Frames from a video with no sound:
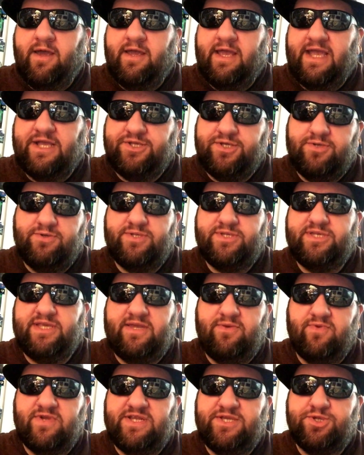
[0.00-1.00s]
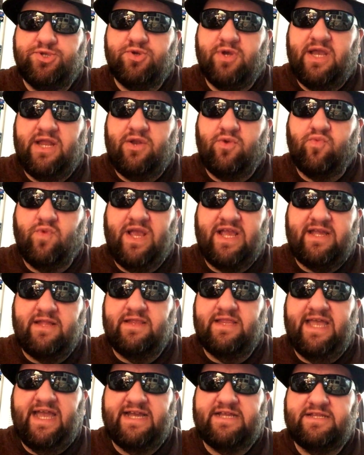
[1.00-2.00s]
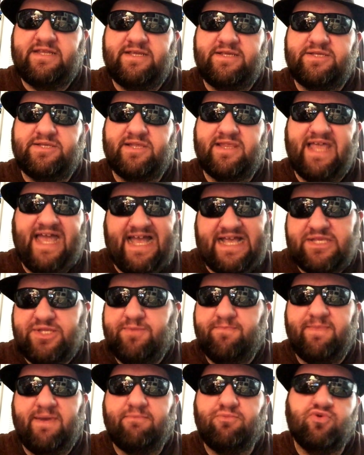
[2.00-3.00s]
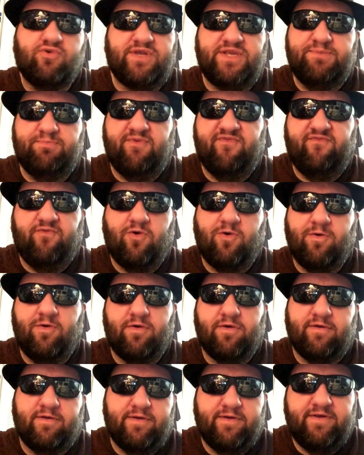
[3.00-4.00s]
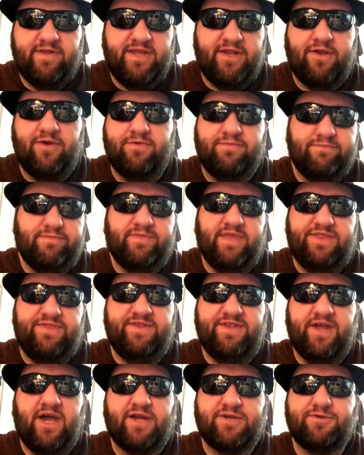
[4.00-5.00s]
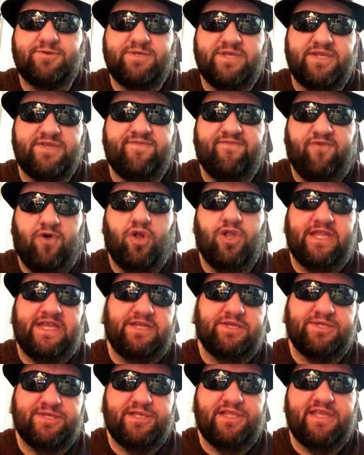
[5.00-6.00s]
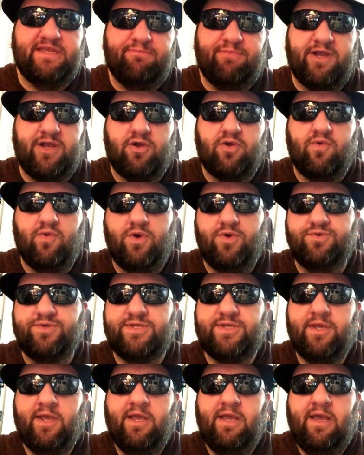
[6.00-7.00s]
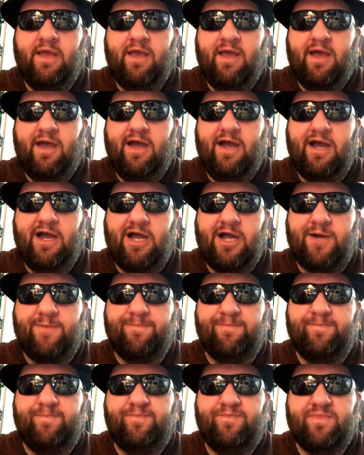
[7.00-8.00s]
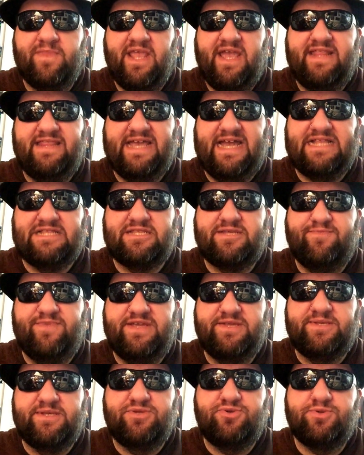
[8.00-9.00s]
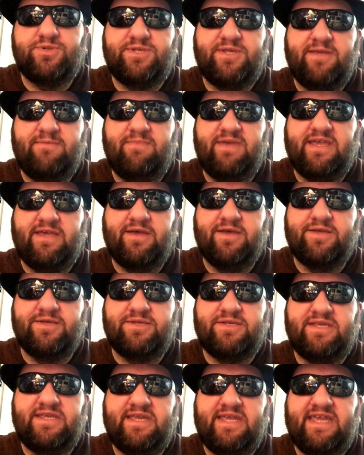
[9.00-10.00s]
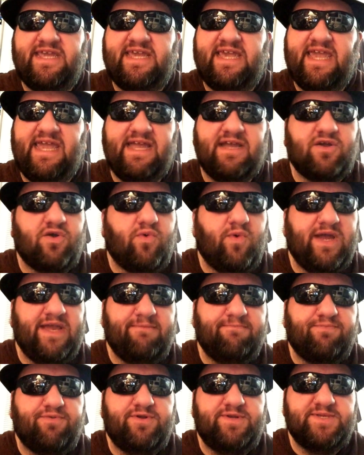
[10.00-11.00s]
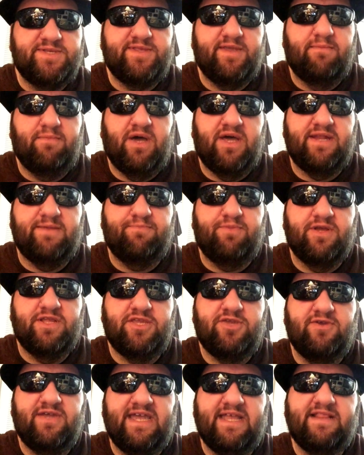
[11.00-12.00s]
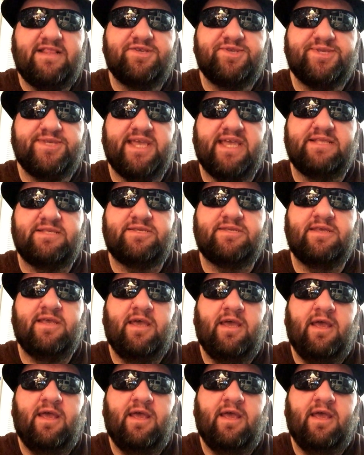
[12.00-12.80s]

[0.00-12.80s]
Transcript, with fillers: as you see when he's trying to recollect his last memories before, you know, that the doctor says falling asleep, air quotes. And that to me is interesting because he can't quite put his thumb on it, but you get the sense